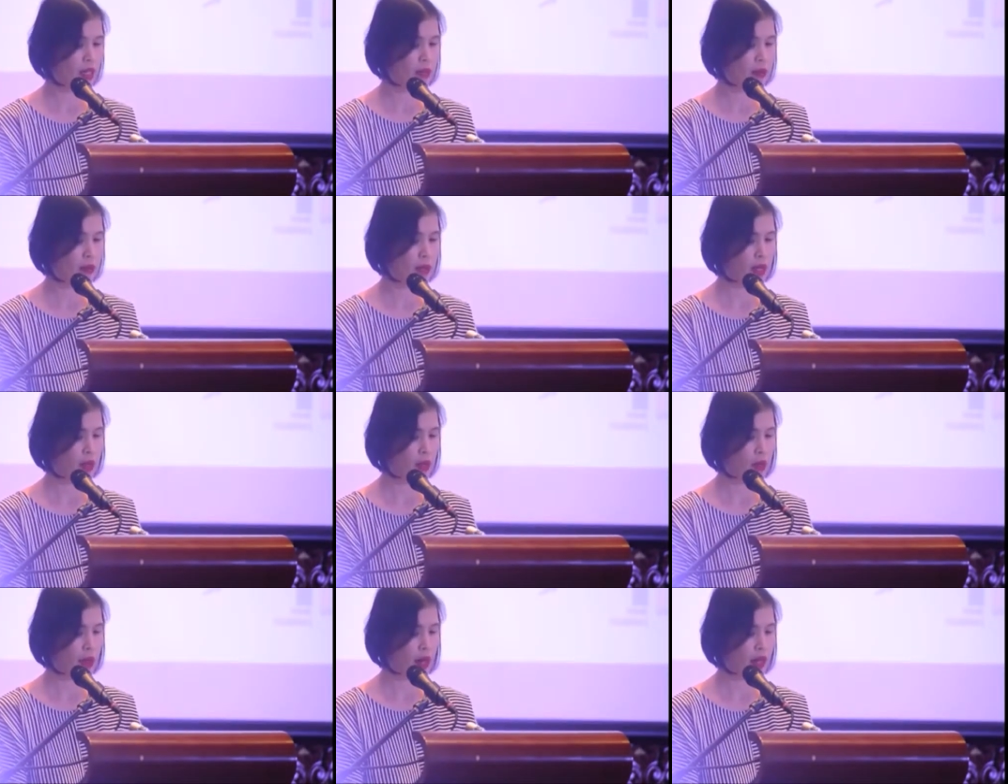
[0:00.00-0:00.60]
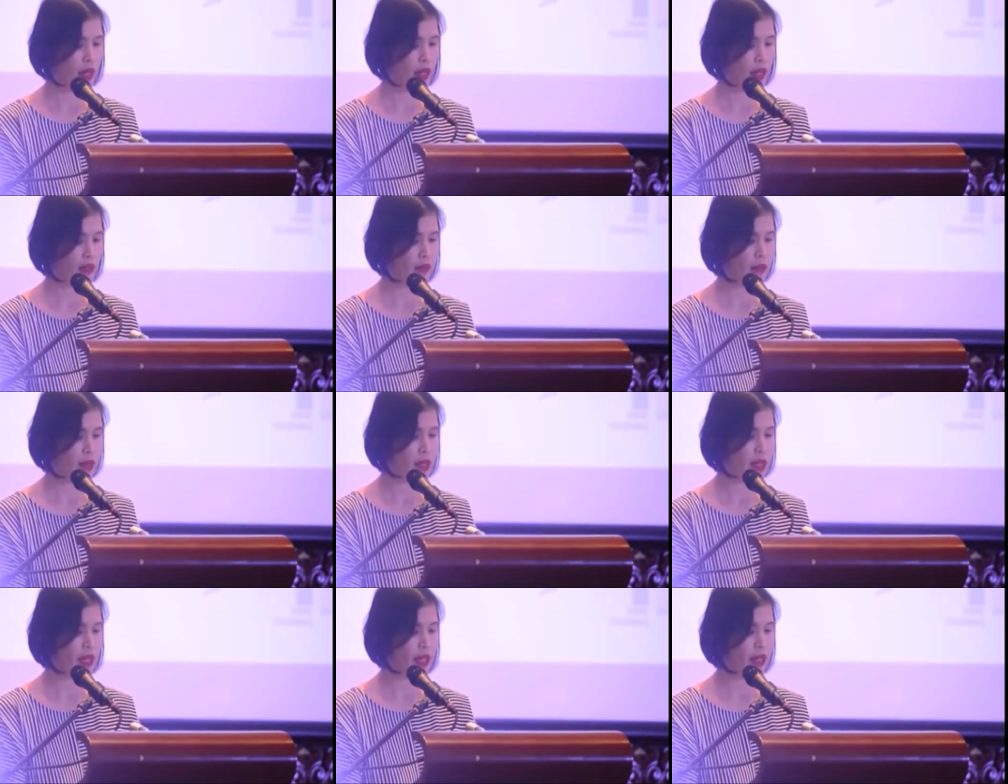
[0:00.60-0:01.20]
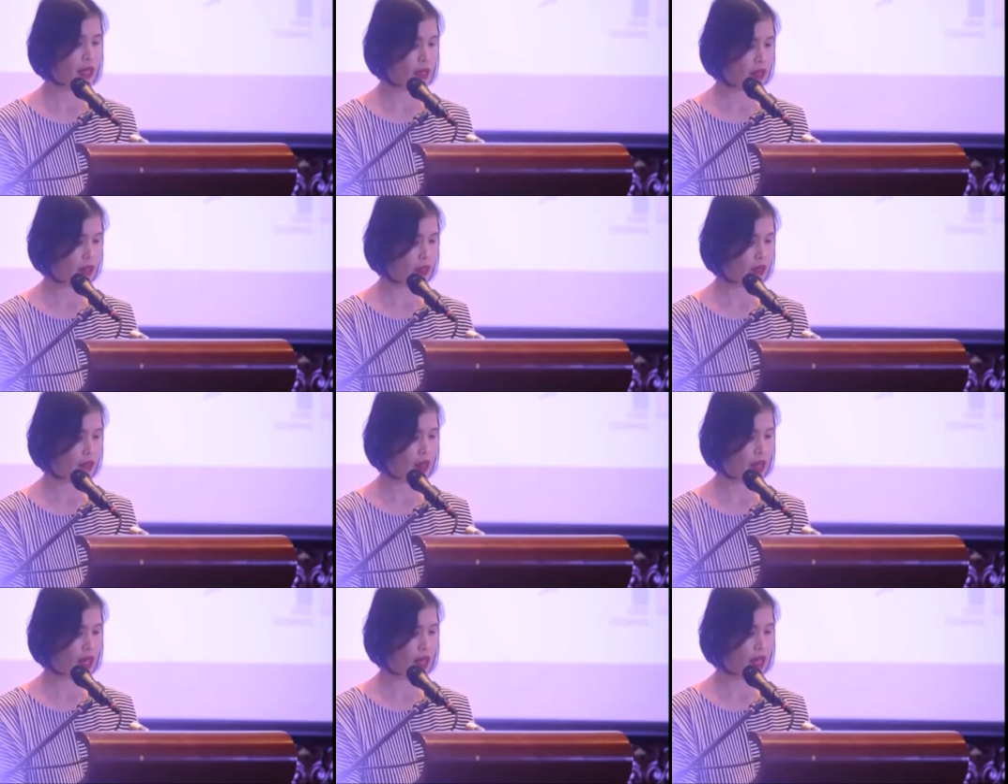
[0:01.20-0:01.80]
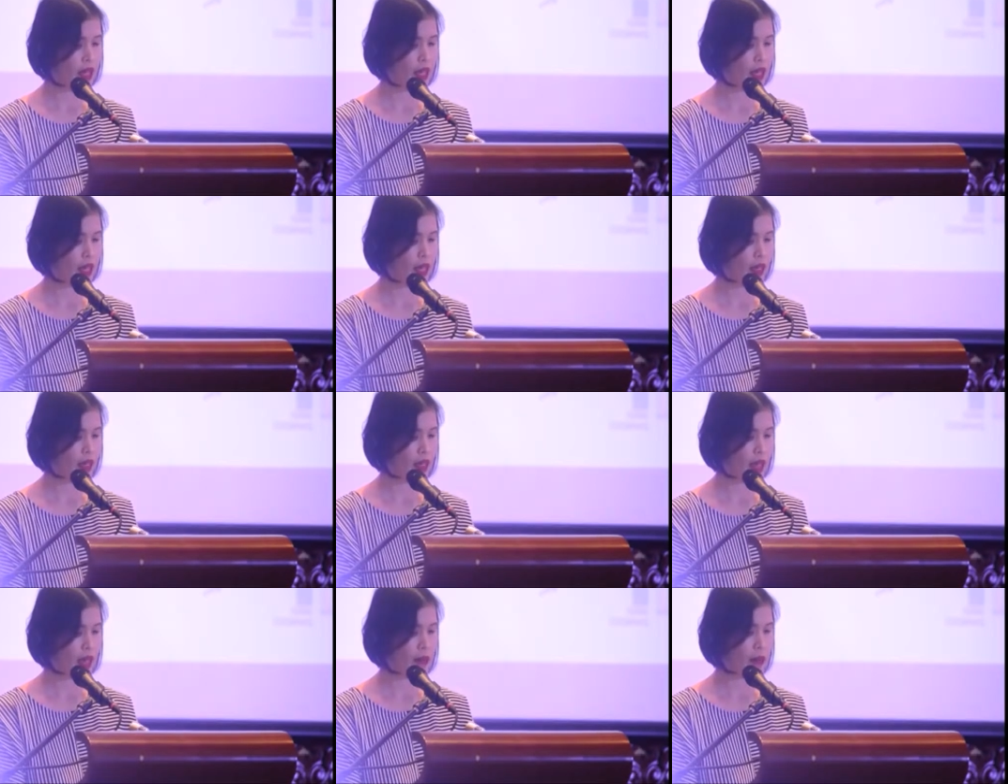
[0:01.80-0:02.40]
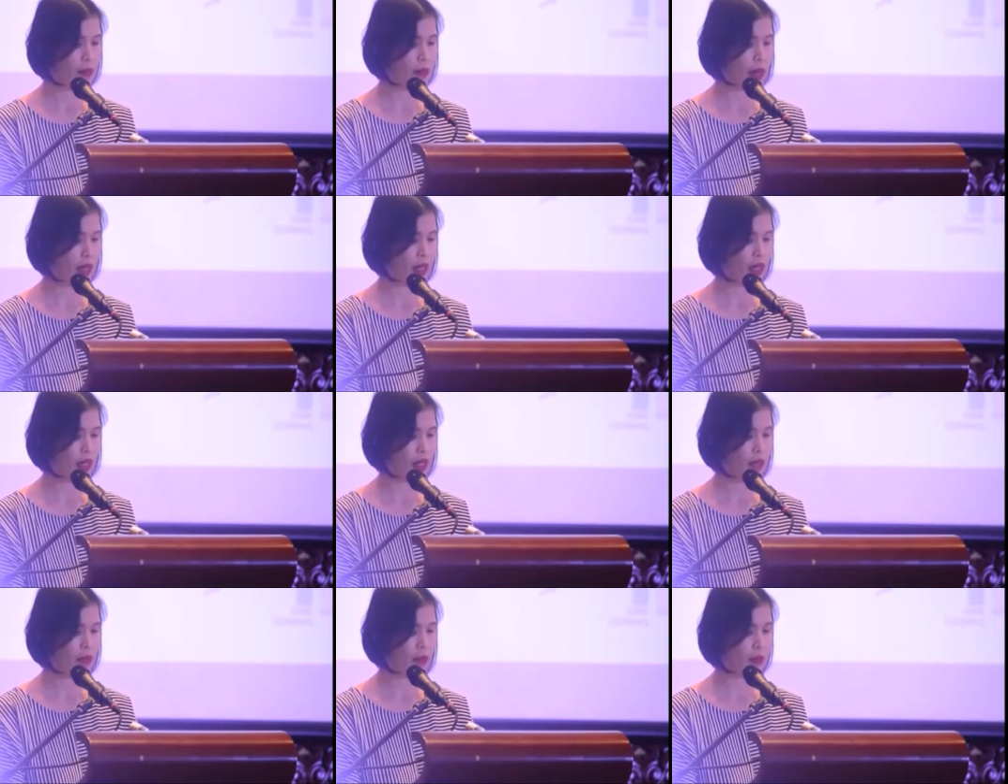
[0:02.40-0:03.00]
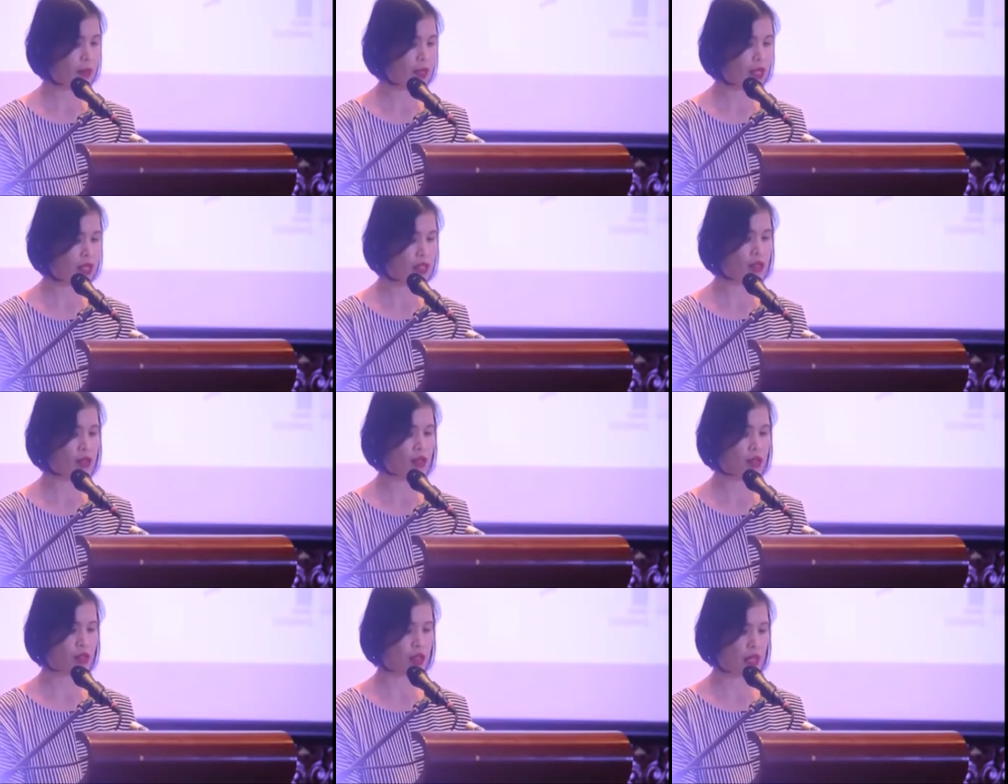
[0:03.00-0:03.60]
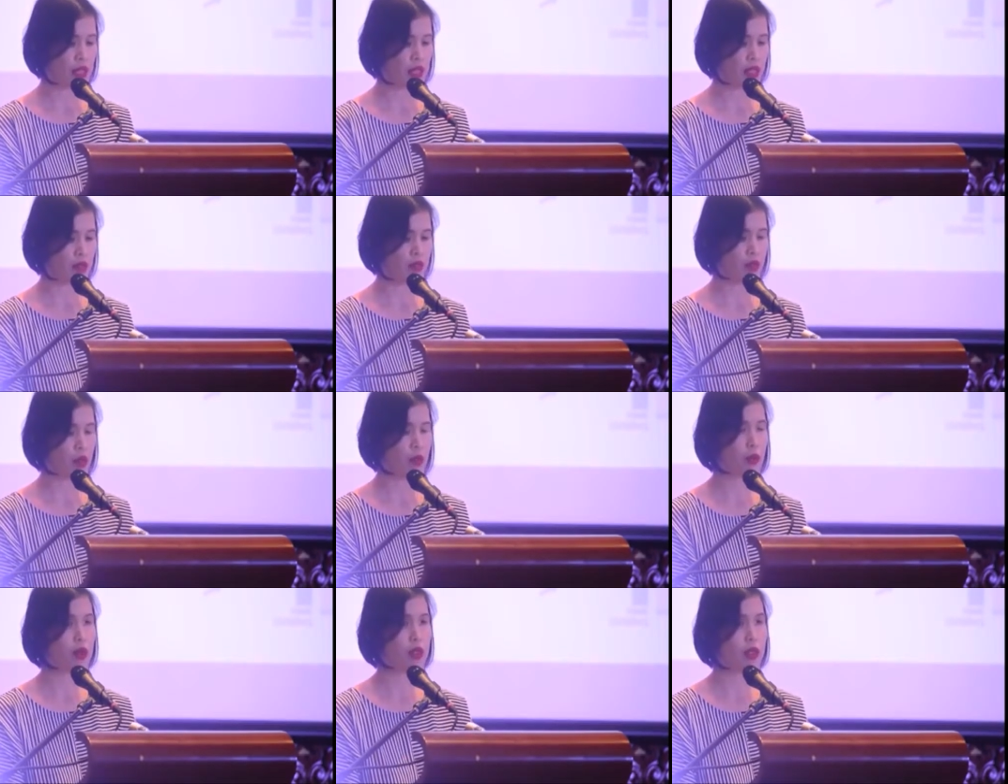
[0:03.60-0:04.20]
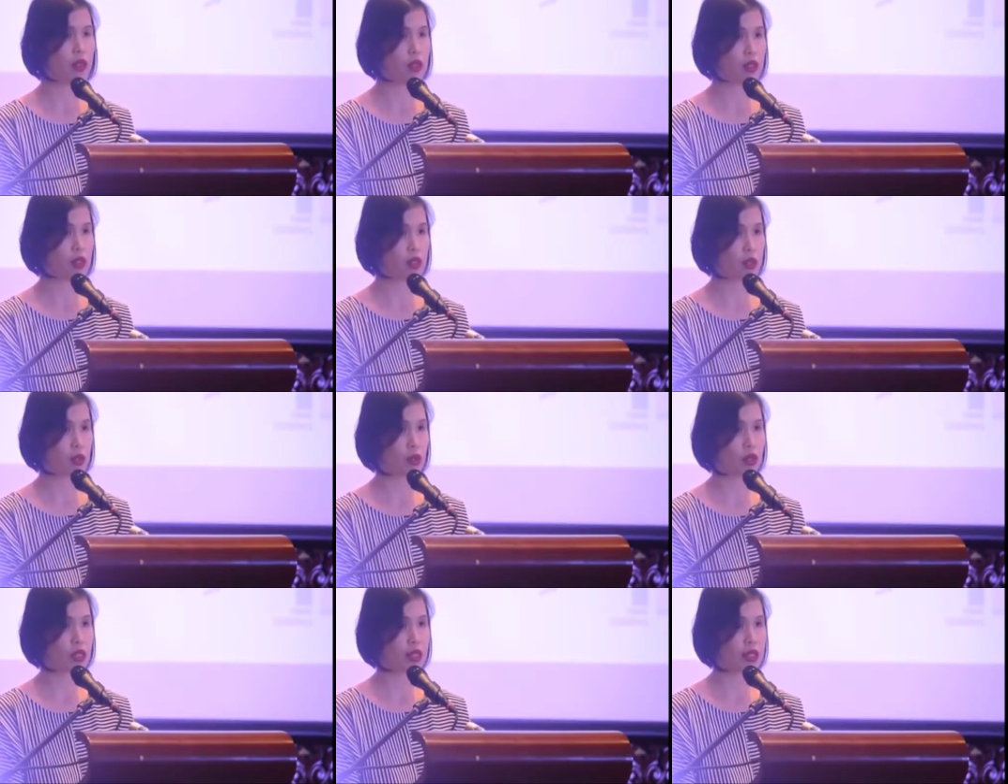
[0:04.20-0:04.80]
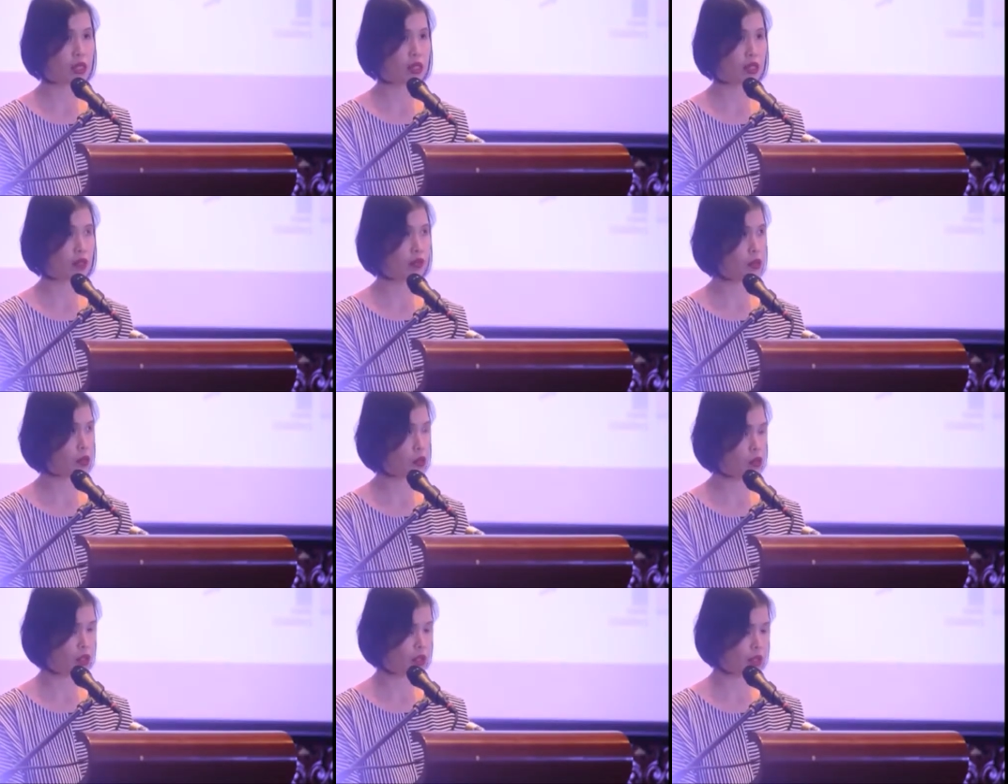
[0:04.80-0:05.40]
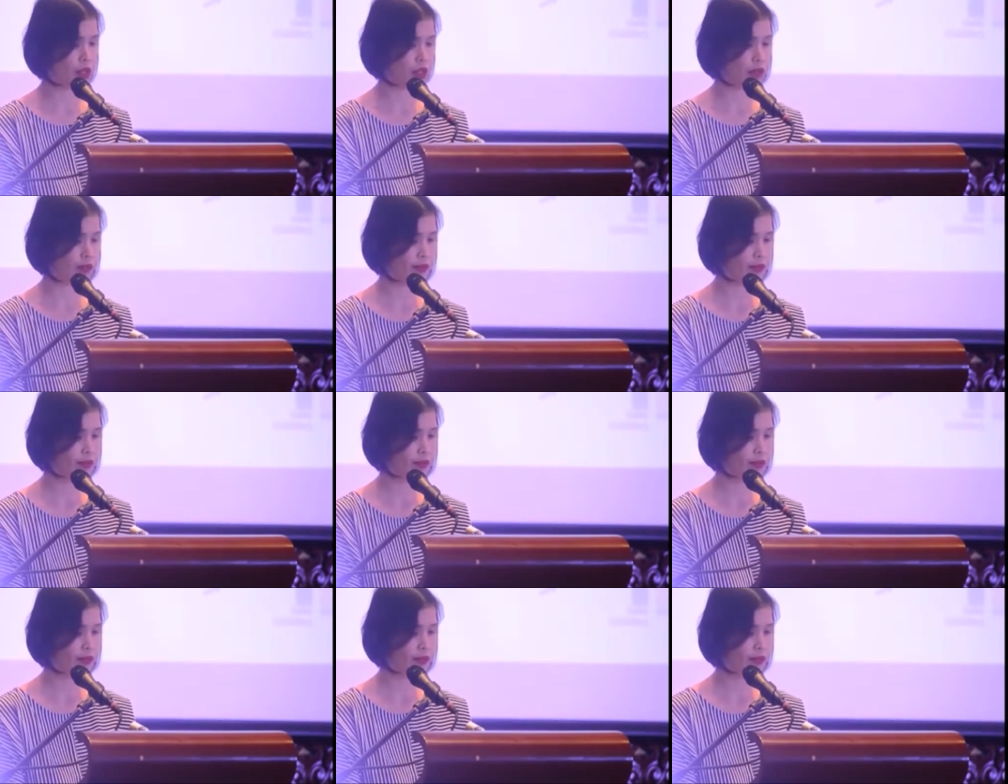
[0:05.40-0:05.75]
meanwhile have been identifying and land banking potential sites for Wilcon stores in the future.